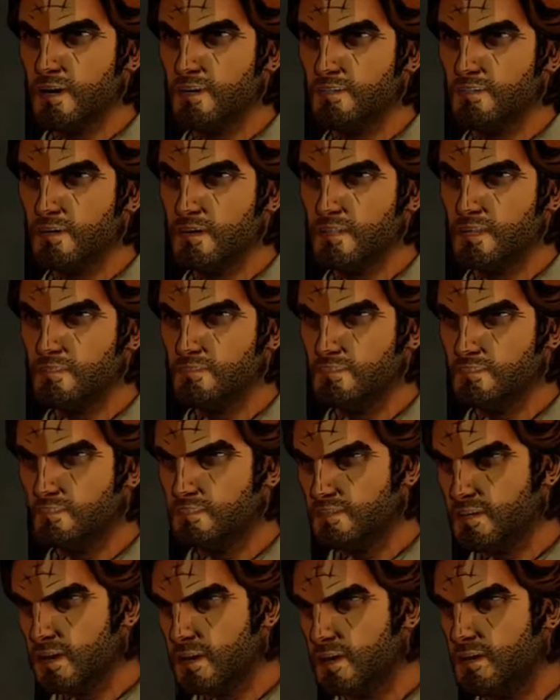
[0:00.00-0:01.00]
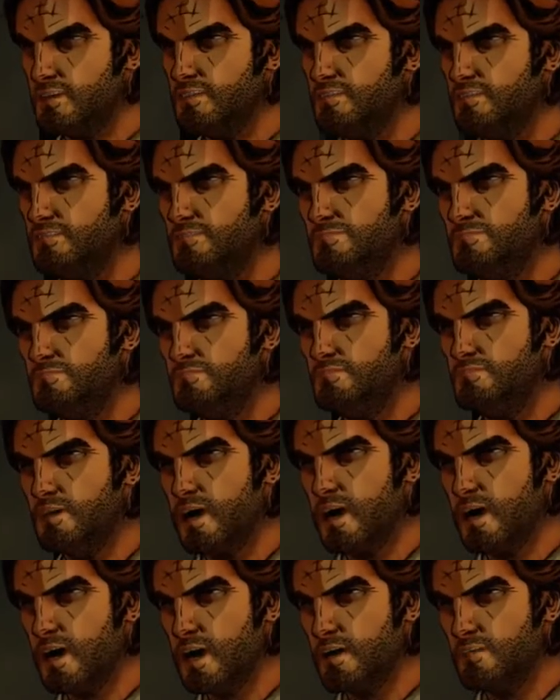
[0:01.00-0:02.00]
I still think you're hiding something,
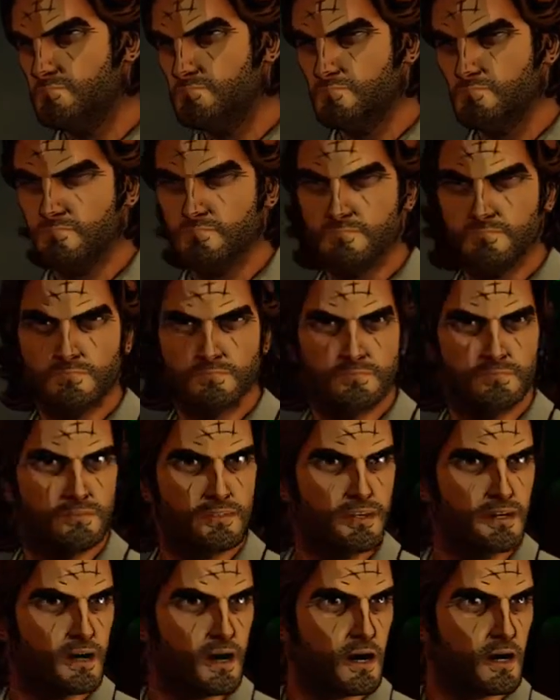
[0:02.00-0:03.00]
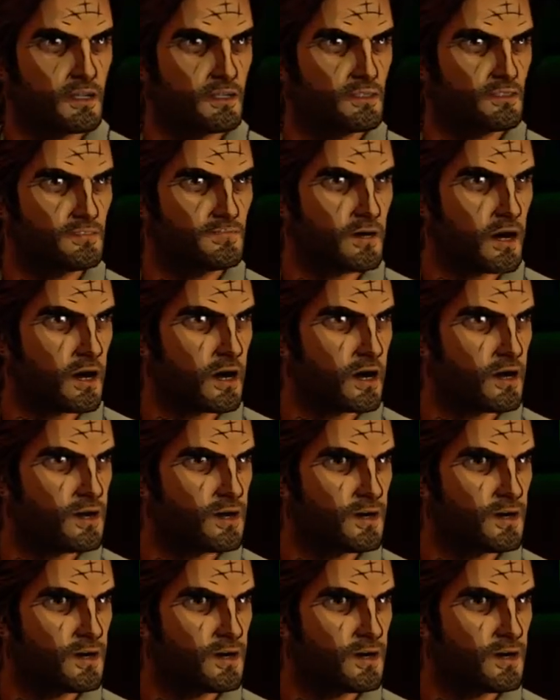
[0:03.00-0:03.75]
Jack. Maybe the axe is back